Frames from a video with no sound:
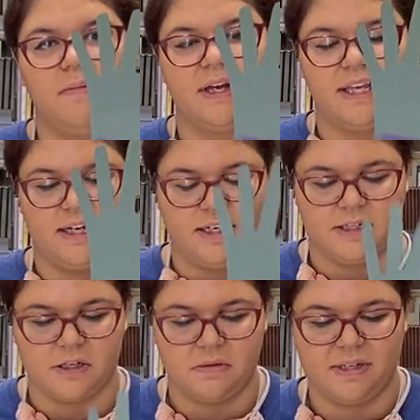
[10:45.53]
Again,
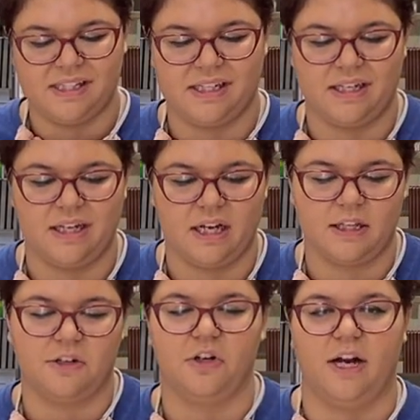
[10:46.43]
he's gonna be sticking out
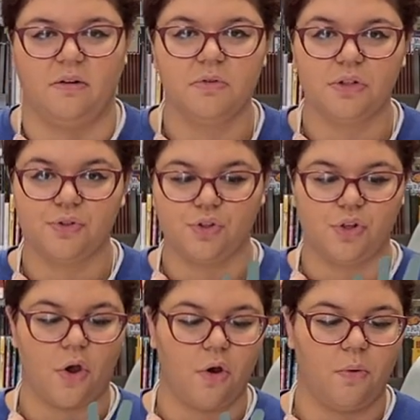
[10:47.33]
of the ground,
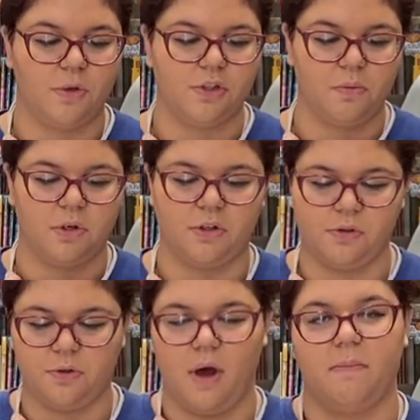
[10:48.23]
so we don't wanna
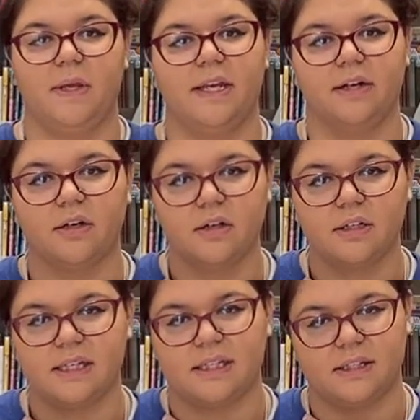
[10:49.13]
glue up here
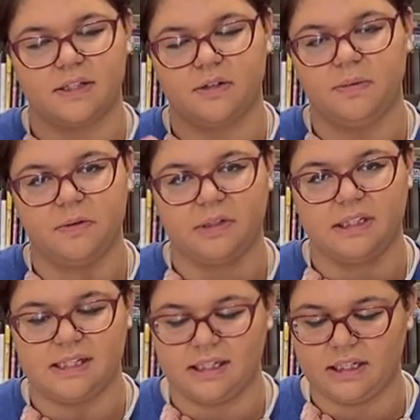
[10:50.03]
because then it's gonna be
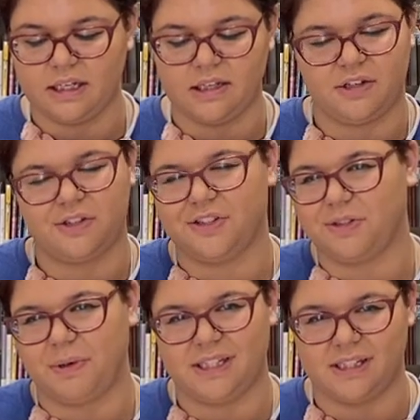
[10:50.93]
really sticky and then you're
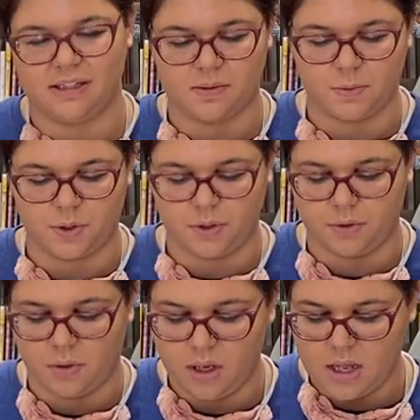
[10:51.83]
just wasting some
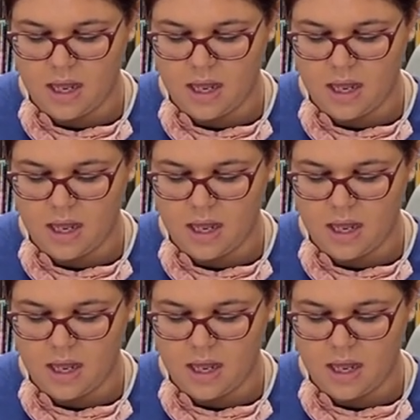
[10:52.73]
glue.